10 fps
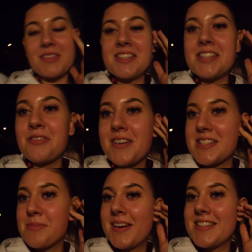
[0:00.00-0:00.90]
This is a
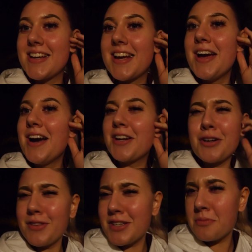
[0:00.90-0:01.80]
risk because like I
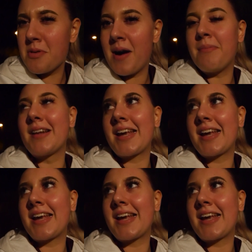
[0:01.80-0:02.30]
don't think she'll be mad,